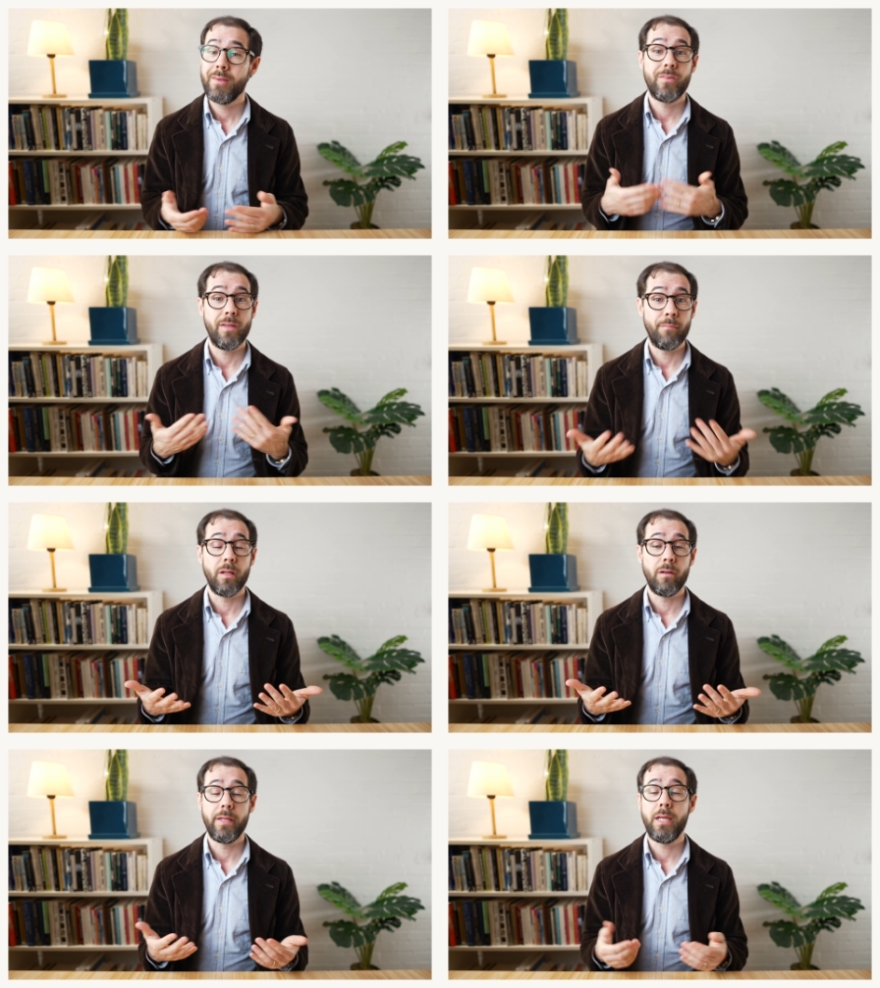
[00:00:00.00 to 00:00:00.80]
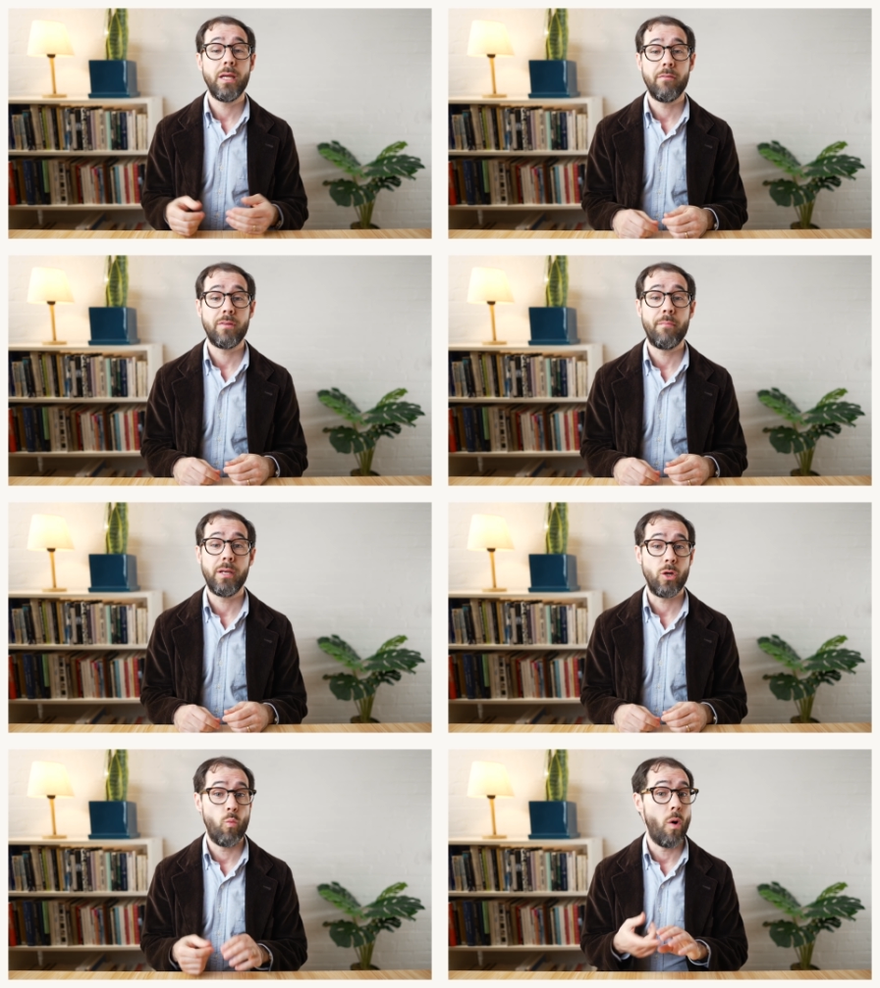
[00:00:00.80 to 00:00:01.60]
Similarly, if
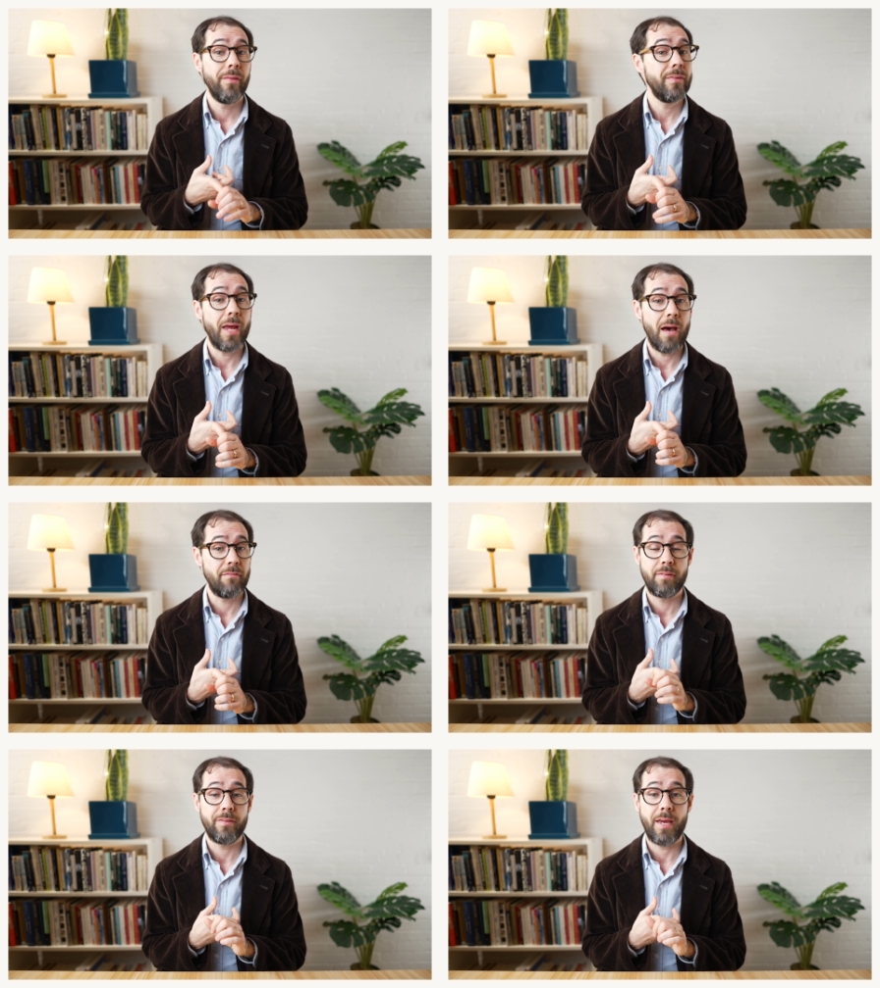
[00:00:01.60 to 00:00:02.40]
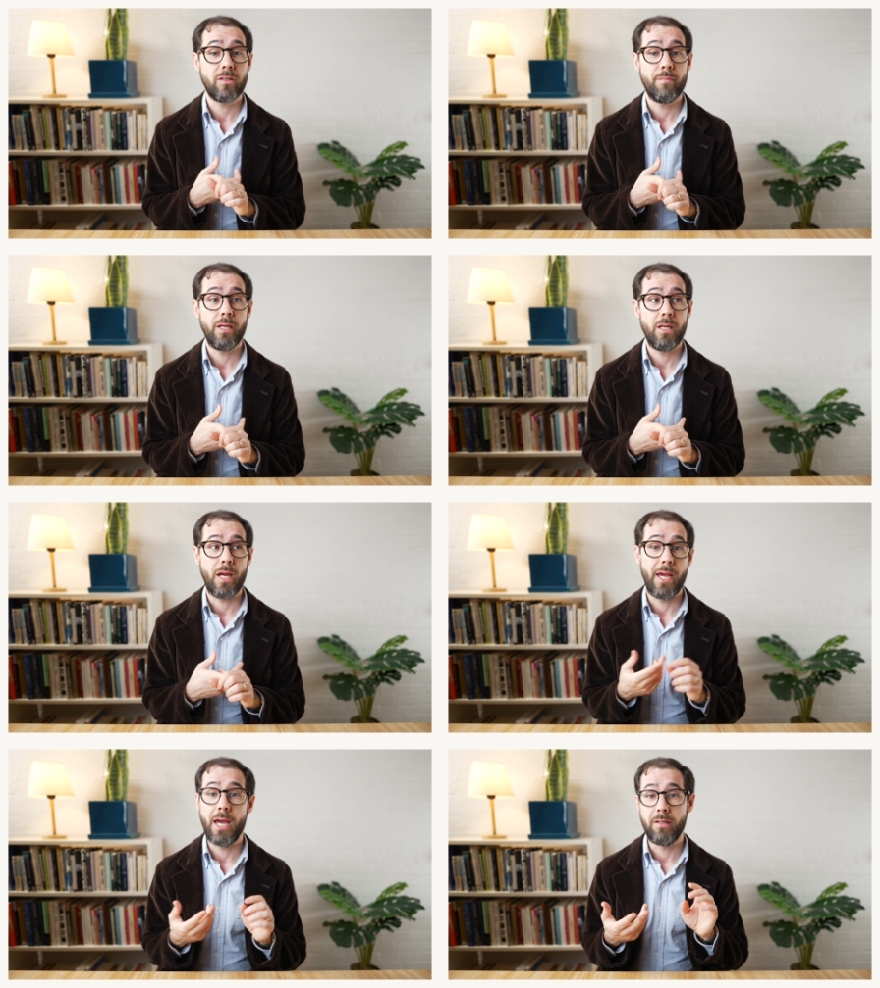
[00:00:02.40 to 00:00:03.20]
somebody wants to have a vasectomy
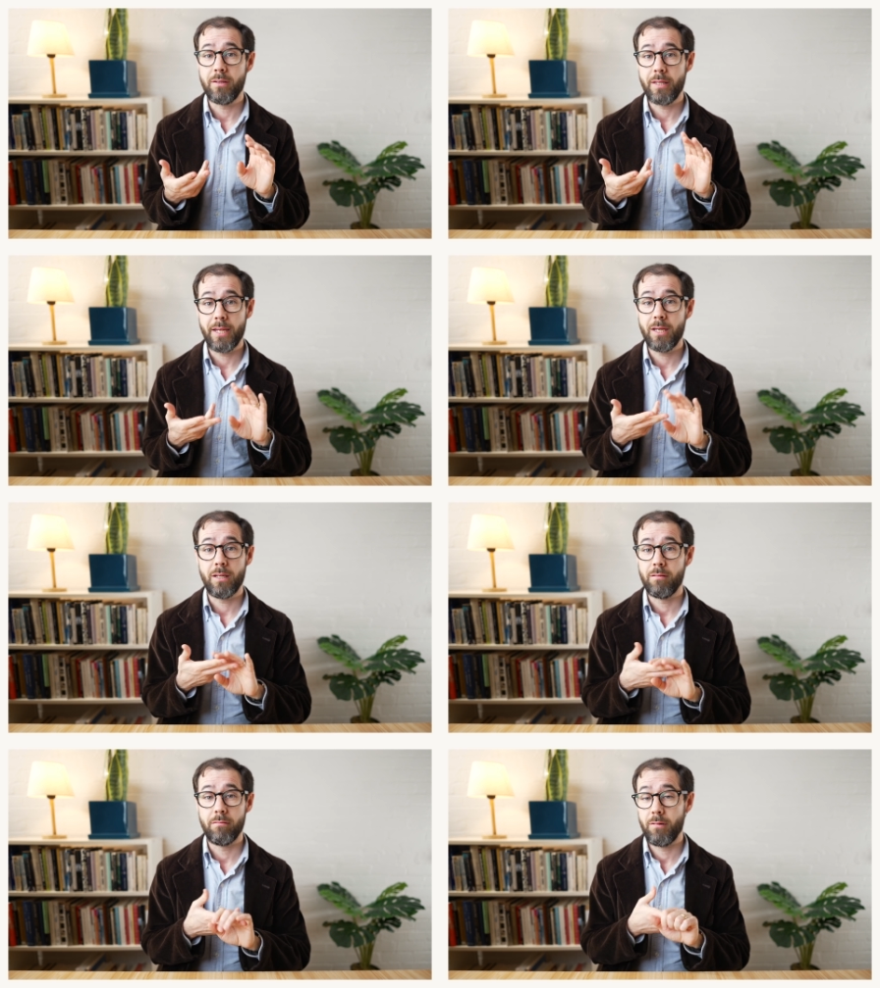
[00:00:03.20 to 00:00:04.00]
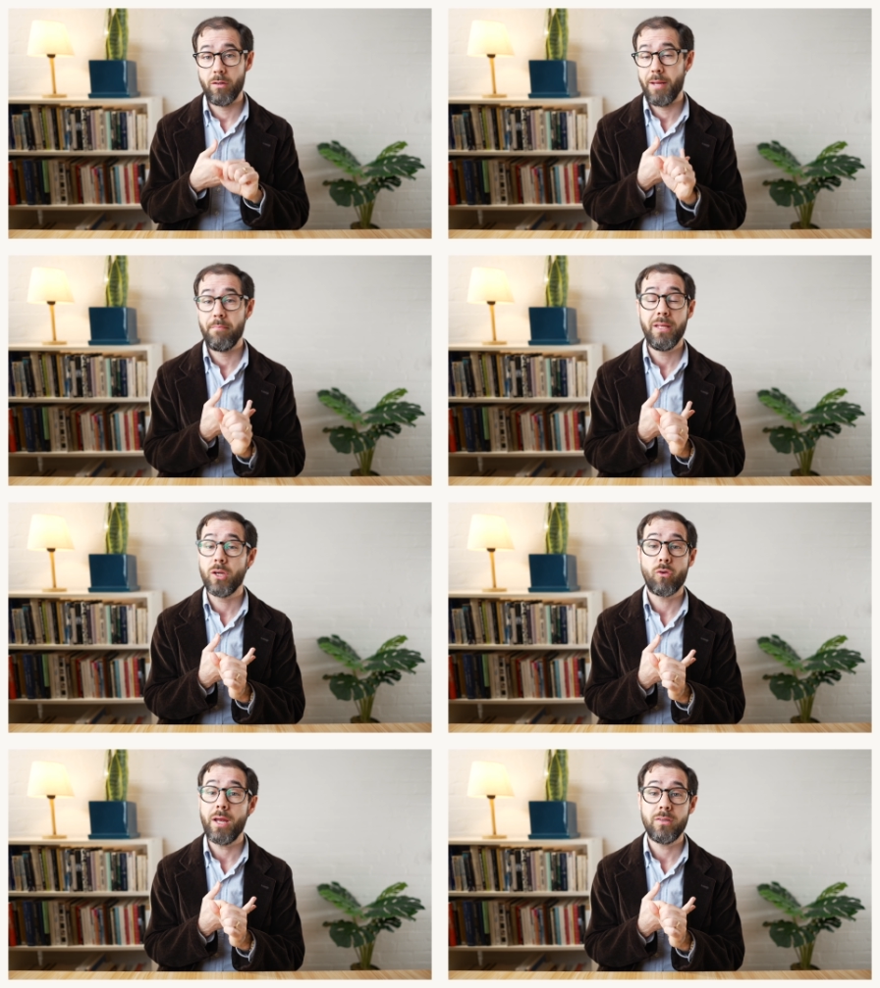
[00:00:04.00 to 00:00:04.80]
and they can, they meet the
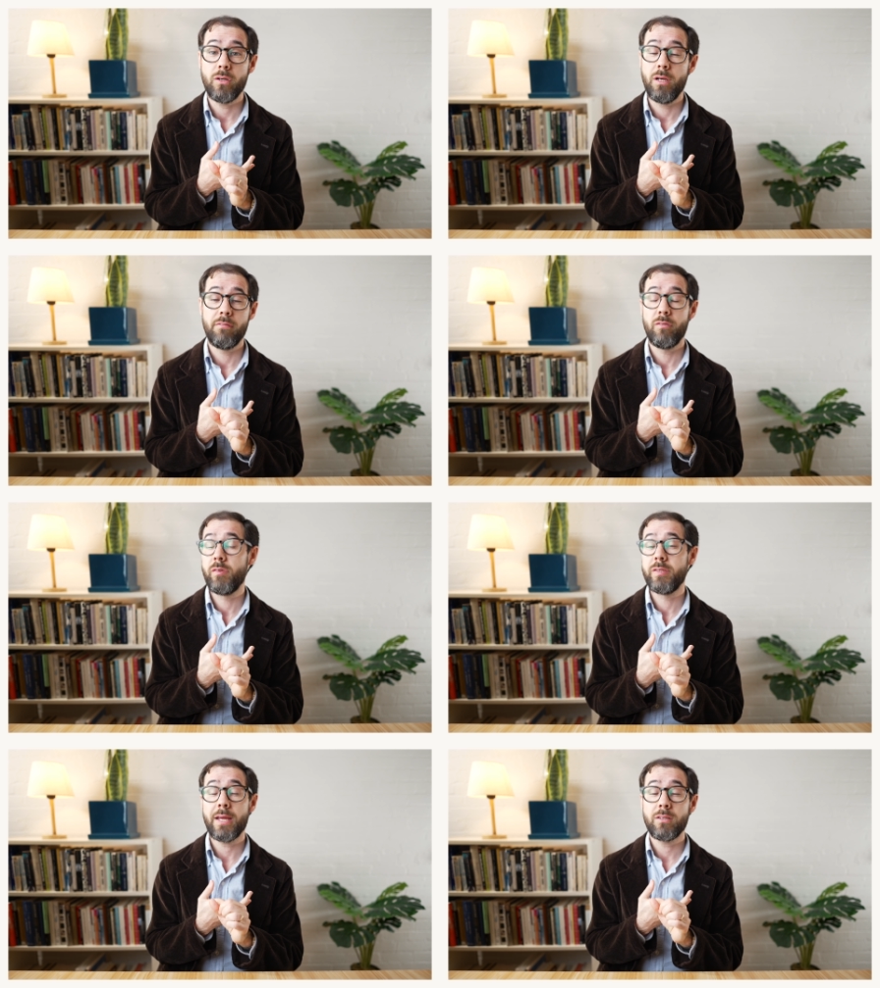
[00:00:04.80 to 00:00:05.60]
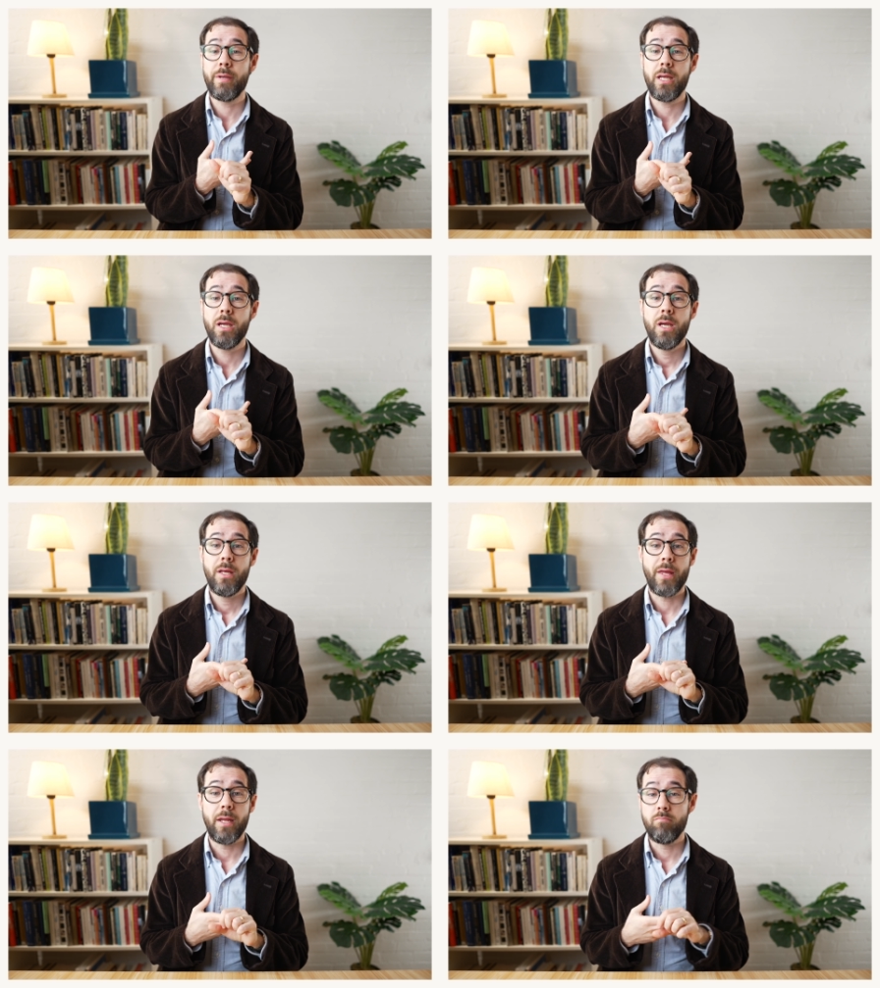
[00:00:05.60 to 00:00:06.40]
criteria for vasectomy,
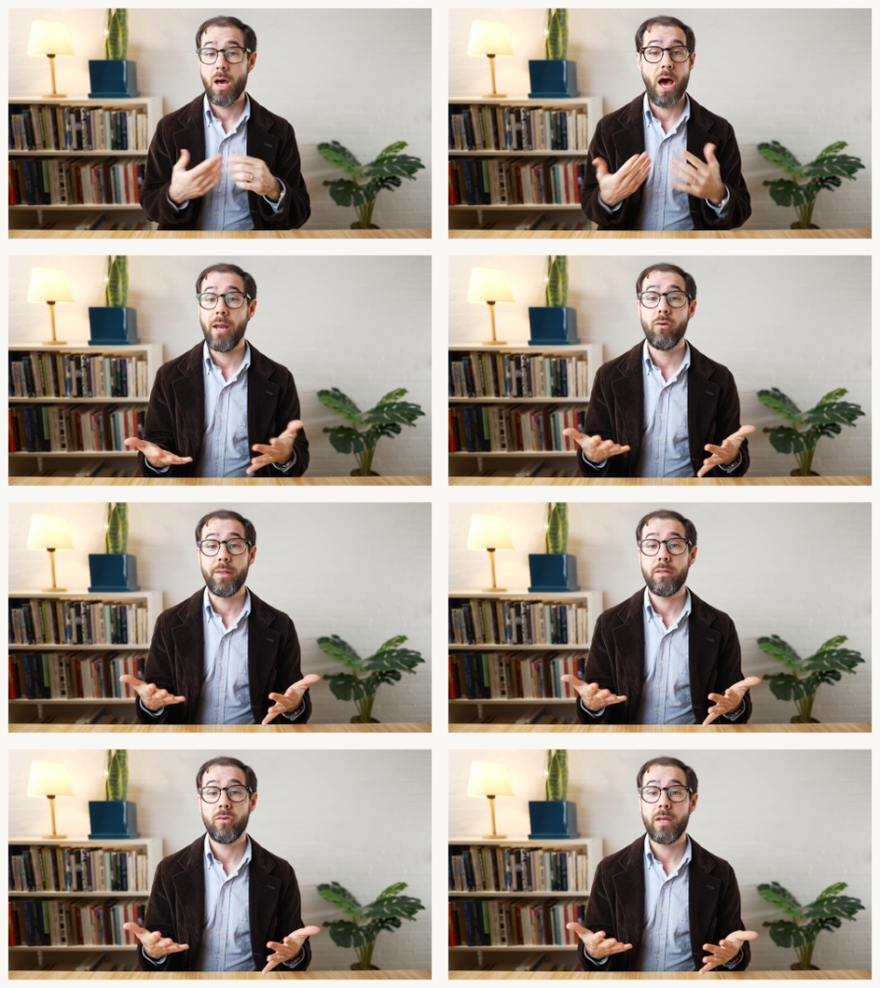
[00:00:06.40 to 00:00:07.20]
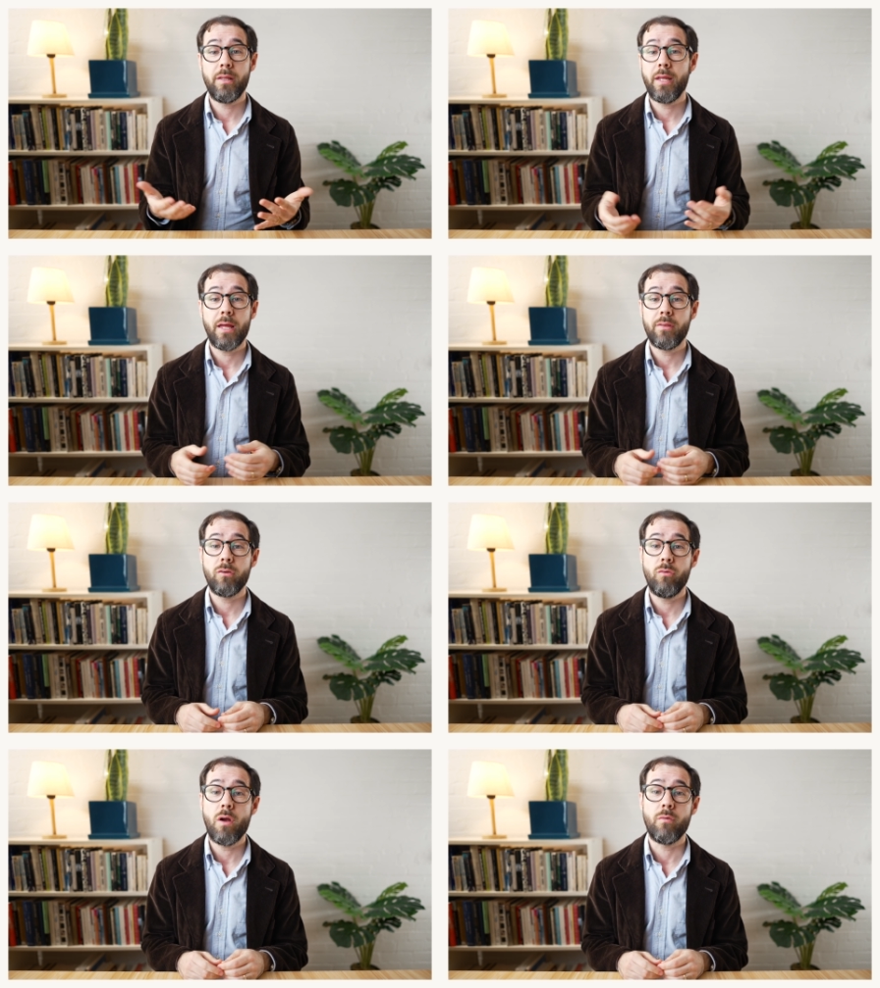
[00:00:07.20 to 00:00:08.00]
then I don't think there's anything
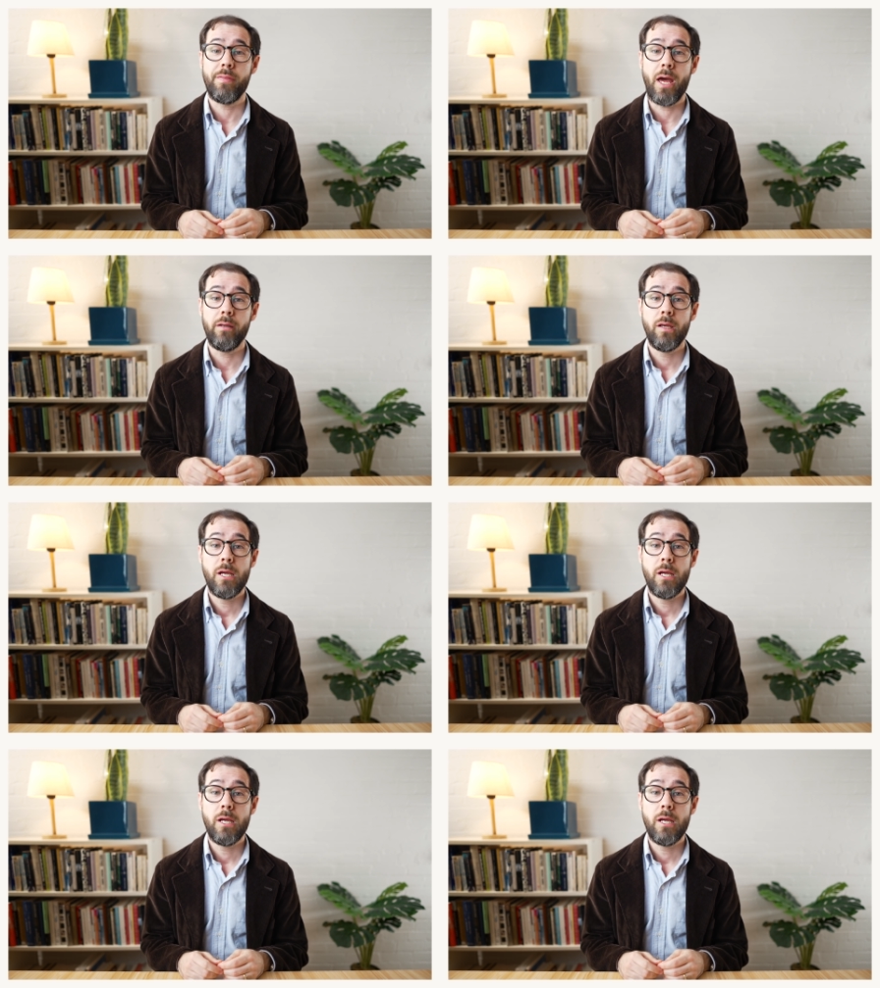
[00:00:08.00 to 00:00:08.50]
ethically wrong with that.